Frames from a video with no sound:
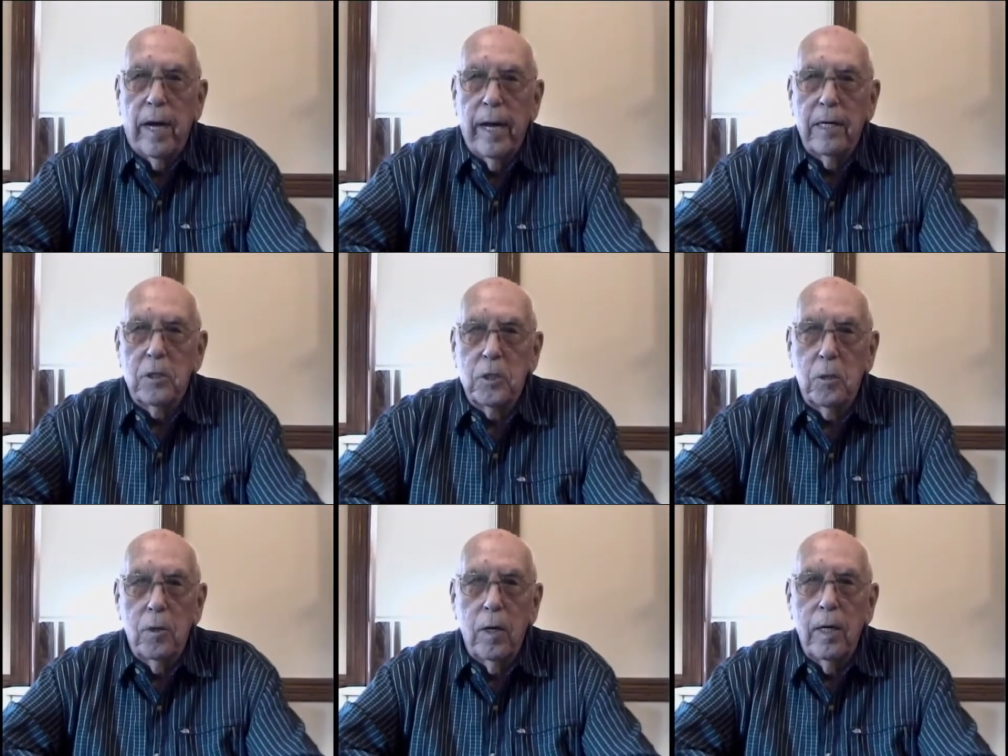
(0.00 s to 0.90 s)
had it so
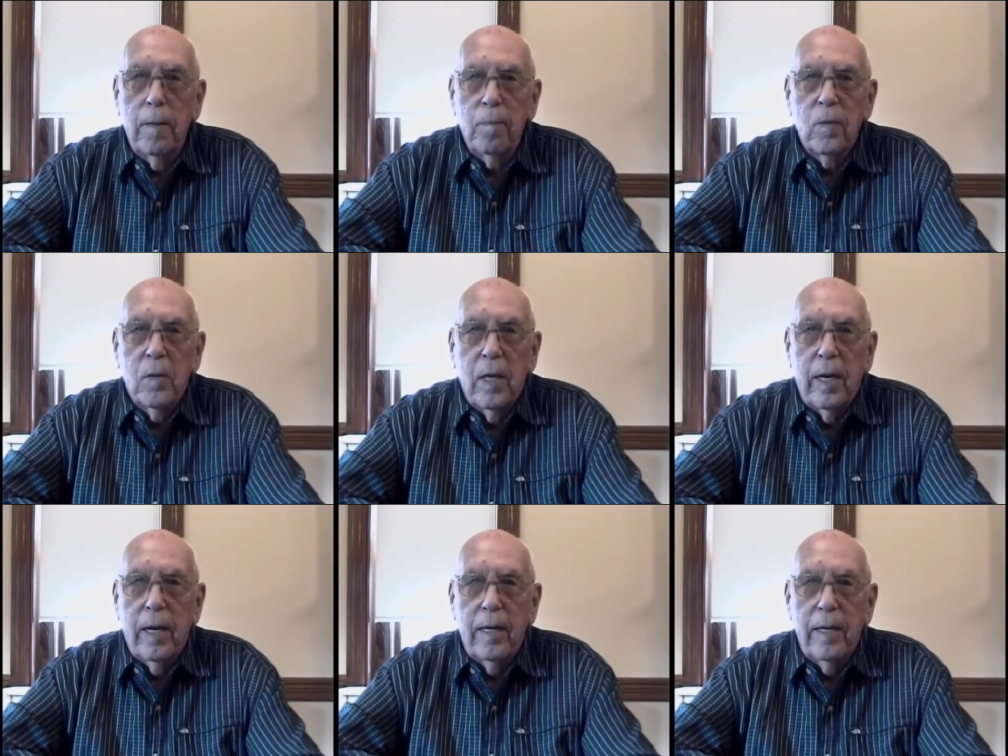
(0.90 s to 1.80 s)
good,
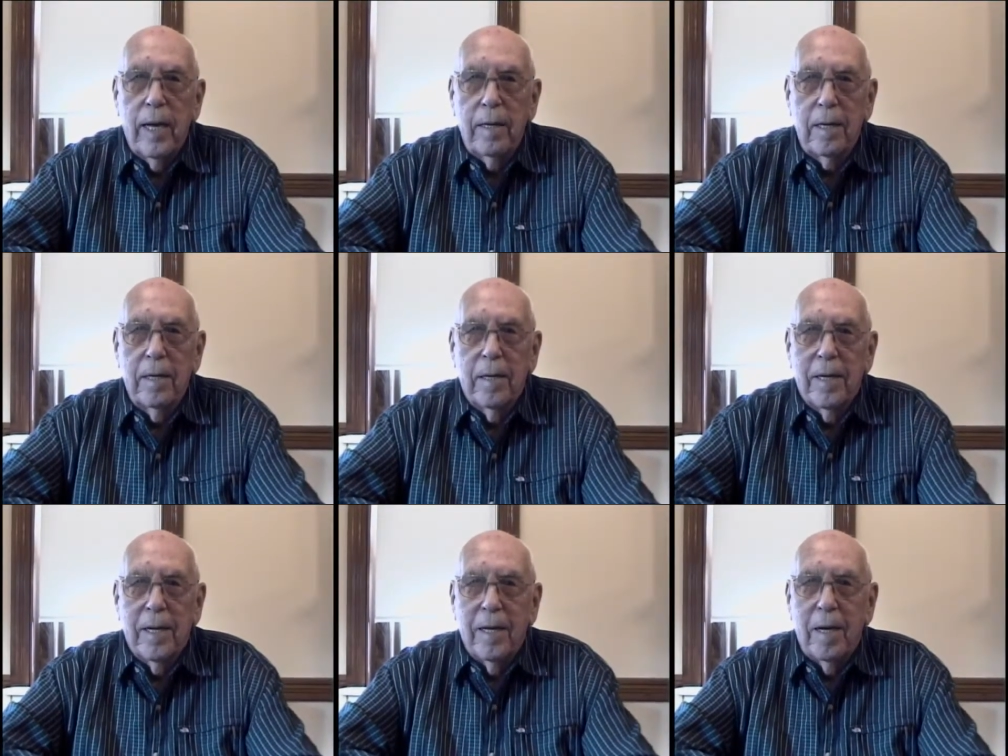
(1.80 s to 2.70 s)
and that
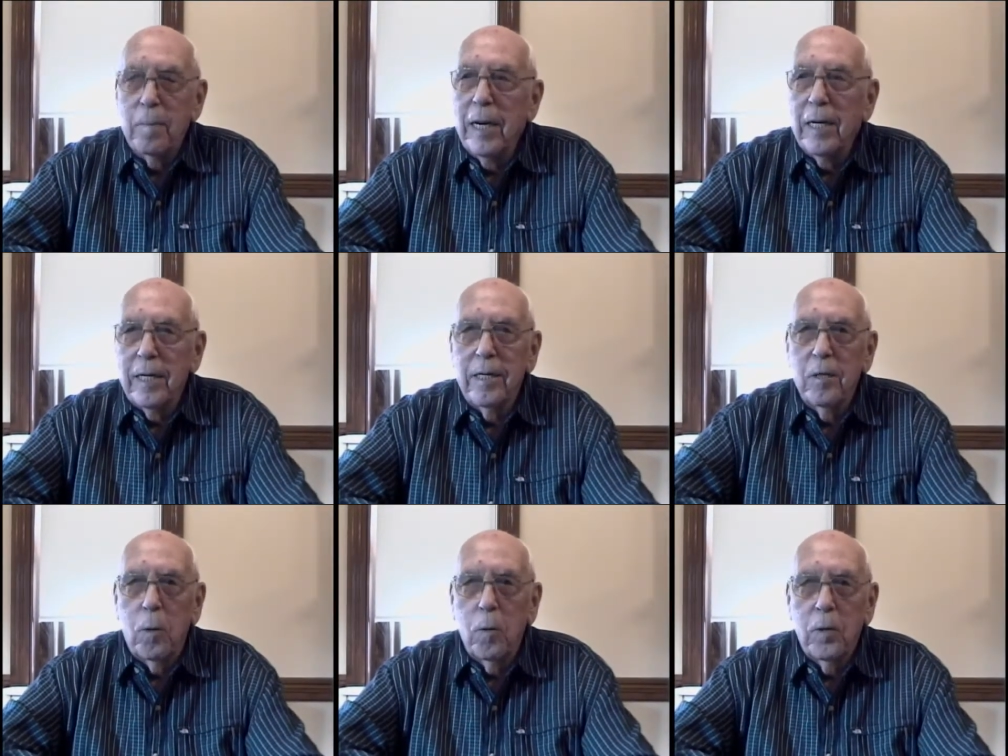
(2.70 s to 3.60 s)
immediately
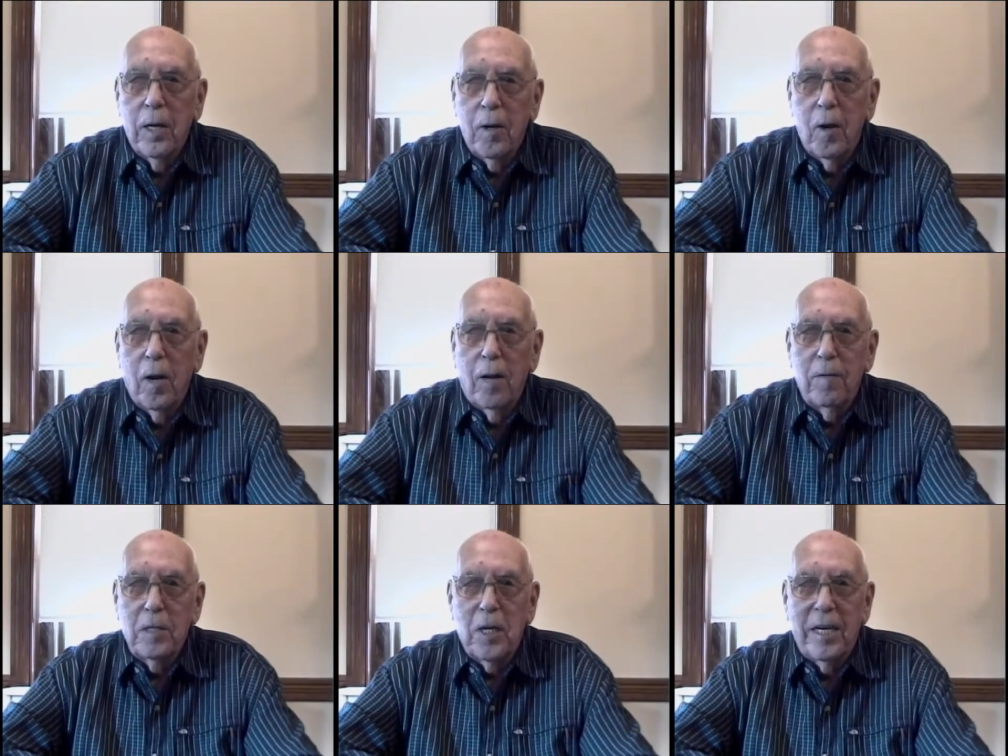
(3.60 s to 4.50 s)
told all of
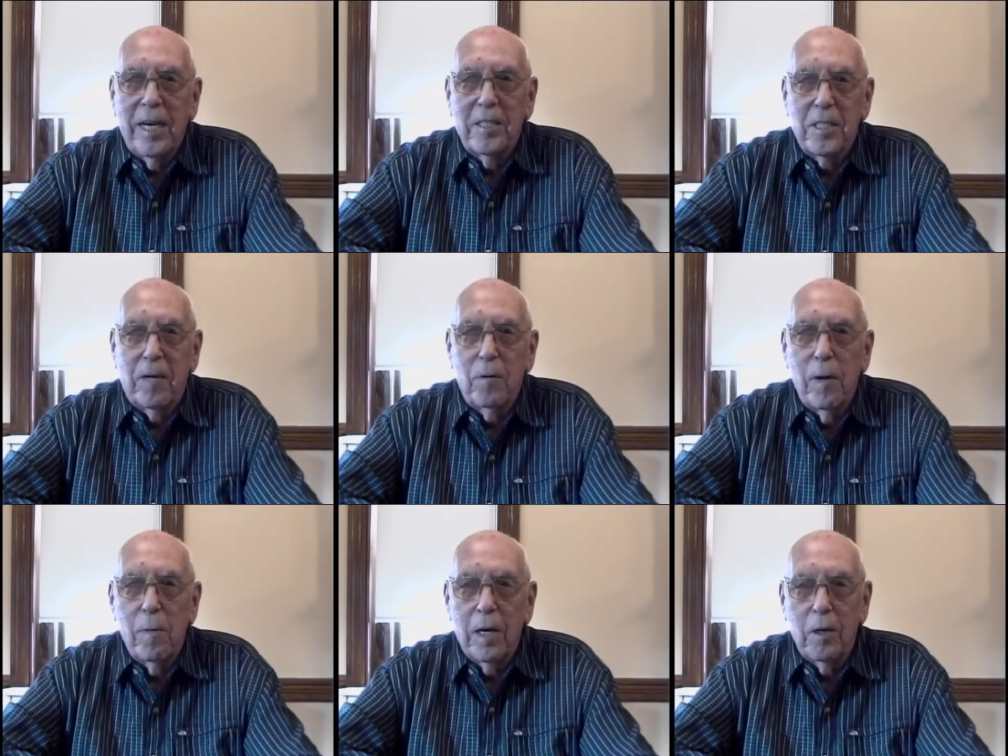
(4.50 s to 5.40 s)
us, I guess, that we
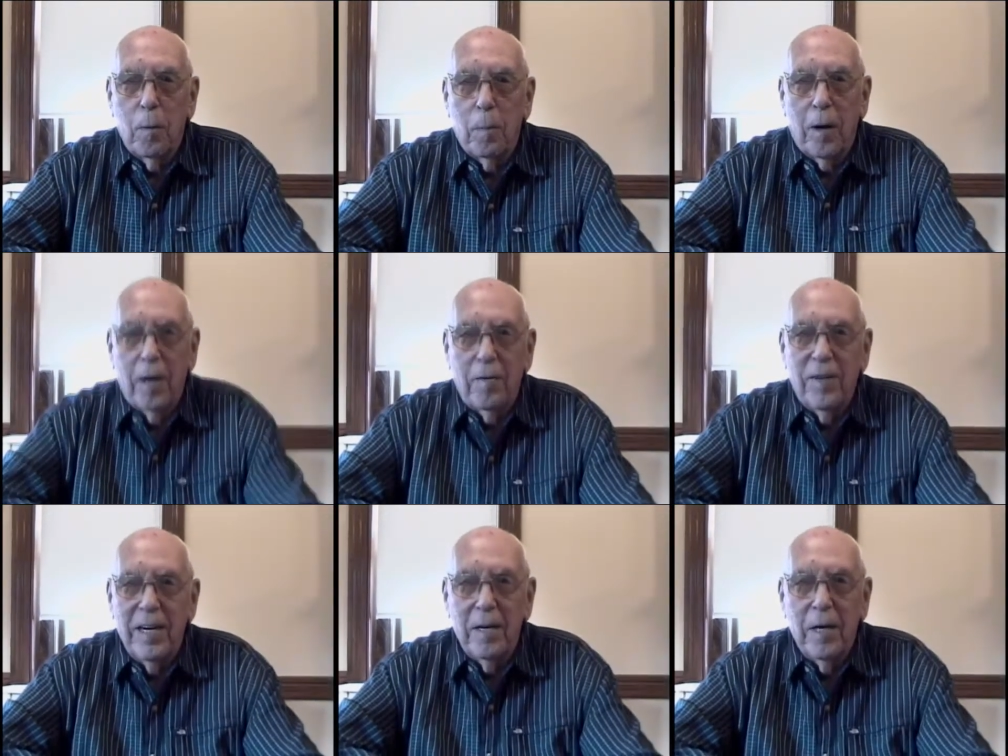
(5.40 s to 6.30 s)
want no part of
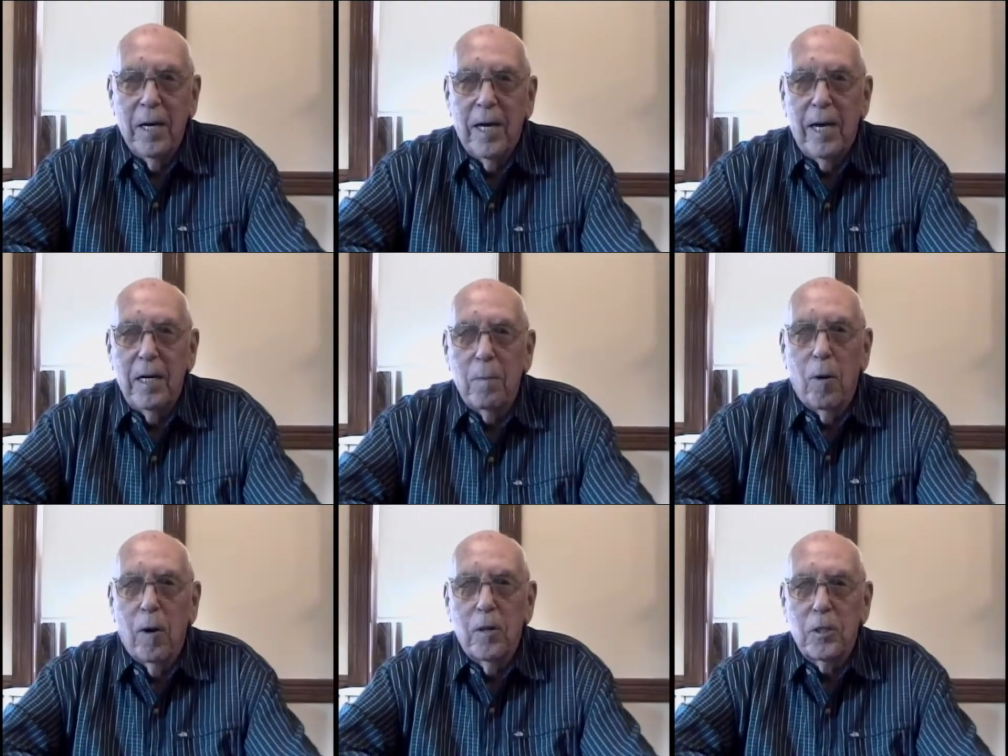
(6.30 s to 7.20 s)
it
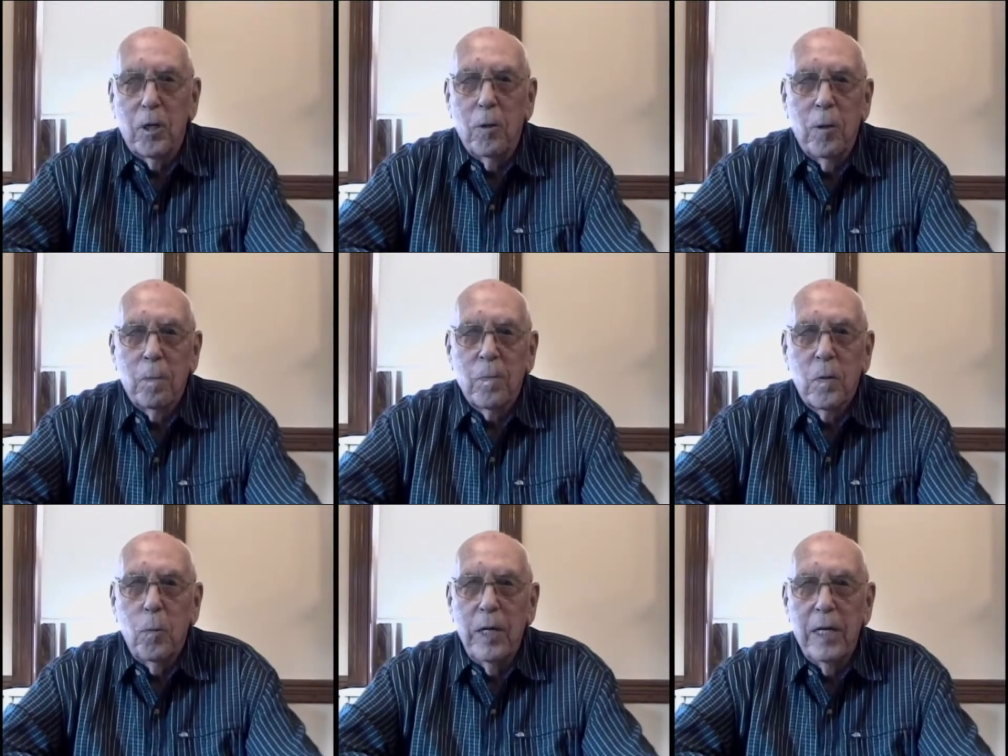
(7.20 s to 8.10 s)
anymore, so yeah.
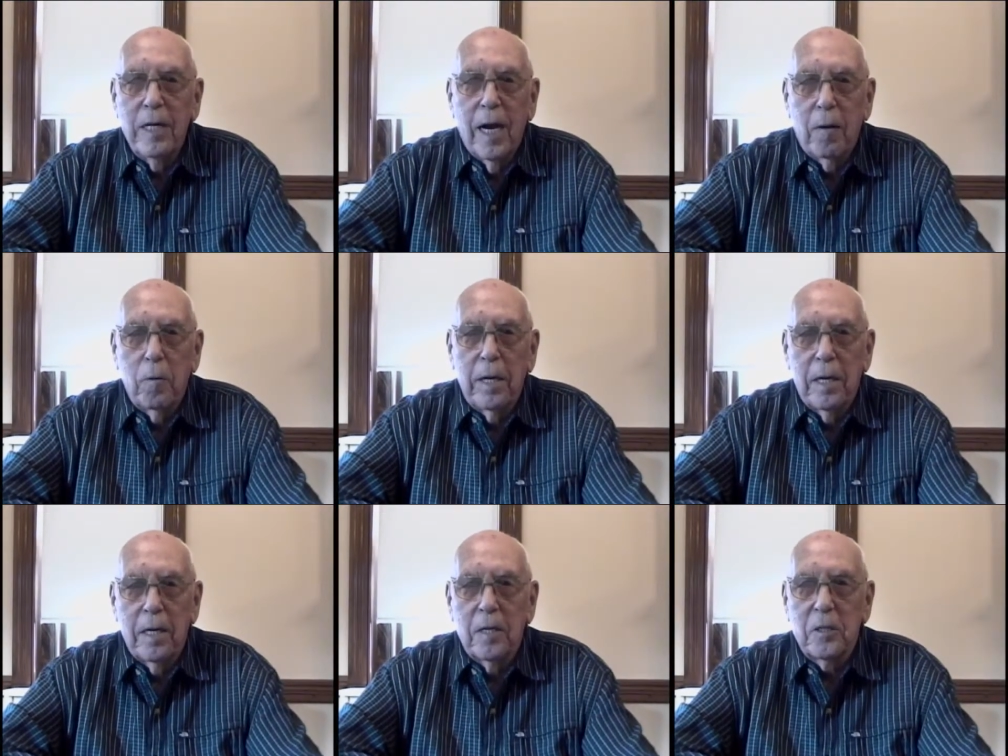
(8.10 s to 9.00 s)
we did not
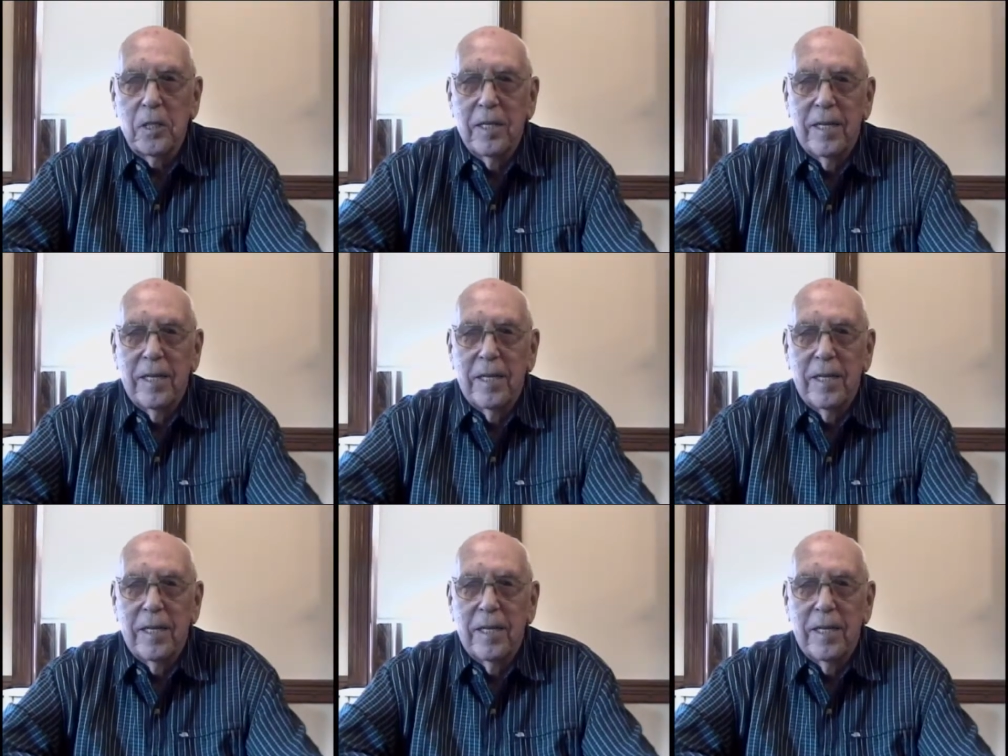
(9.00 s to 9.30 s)
re-enlist.